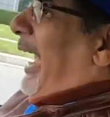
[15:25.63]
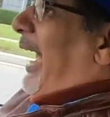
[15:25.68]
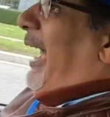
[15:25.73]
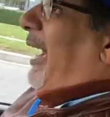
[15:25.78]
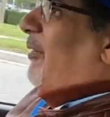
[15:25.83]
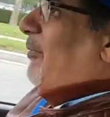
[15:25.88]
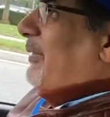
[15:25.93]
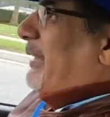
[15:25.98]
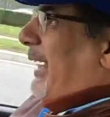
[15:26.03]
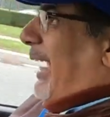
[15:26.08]

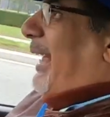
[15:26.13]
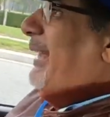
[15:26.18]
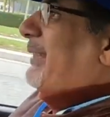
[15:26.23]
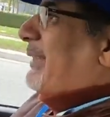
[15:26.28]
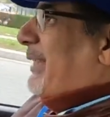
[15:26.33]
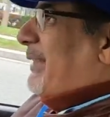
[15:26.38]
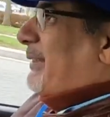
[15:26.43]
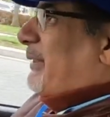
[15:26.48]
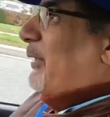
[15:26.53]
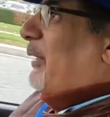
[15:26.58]
have the
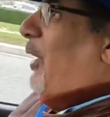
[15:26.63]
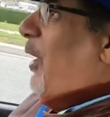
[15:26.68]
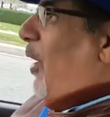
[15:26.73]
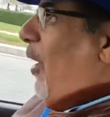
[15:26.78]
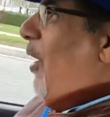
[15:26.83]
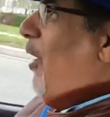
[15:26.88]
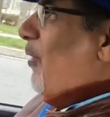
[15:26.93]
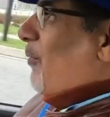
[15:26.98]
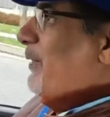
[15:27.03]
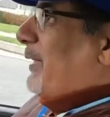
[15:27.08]
ancestor
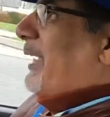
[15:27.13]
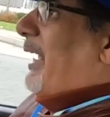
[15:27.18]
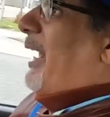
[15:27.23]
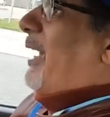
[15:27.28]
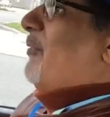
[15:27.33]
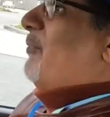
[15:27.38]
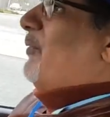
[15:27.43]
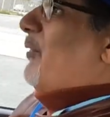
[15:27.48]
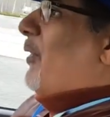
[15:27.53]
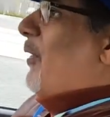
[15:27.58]
of the
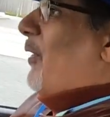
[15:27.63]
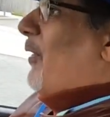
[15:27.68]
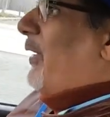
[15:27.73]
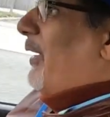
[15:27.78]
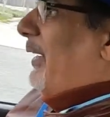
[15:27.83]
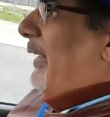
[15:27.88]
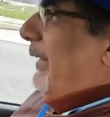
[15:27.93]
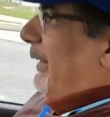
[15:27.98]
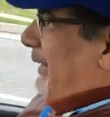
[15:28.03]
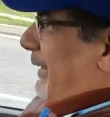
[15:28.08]

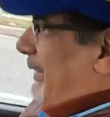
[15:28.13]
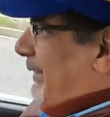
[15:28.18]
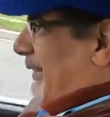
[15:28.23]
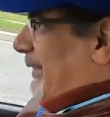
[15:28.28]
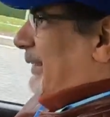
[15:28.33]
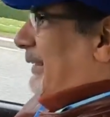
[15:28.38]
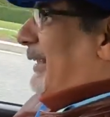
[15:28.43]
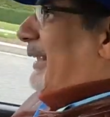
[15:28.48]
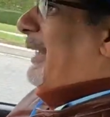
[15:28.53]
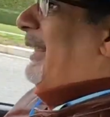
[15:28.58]
i4,
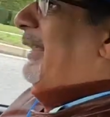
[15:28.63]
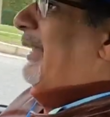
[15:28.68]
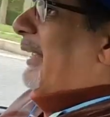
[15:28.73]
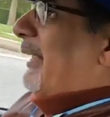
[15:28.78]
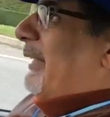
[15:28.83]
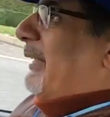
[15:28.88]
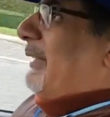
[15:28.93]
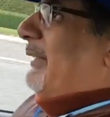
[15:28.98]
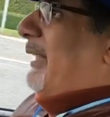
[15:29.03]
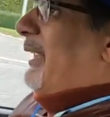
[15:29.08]
this is the
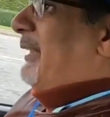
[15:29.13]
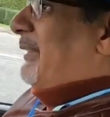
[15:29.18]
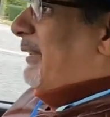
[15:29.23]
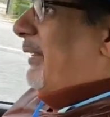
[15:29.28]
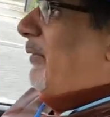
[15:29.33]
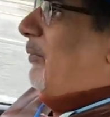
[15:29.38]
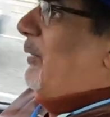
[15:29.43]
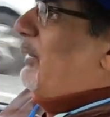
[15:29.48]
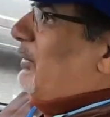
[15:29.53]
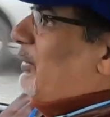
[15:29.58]
E30.
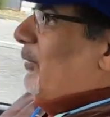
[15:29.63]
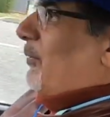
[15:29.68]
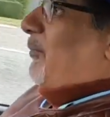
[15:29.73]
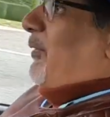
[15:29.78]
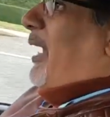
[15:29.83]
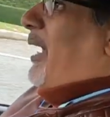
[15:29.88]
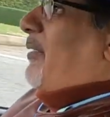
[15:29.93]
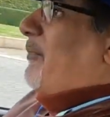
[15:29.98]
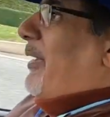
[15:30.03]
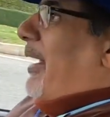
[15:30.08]
It's a
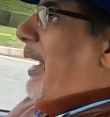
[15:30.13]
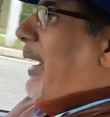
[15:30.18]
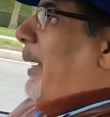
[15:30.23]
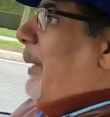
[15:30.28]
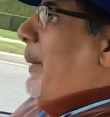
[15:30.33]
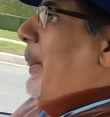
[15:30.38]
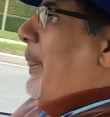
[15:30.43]
325i,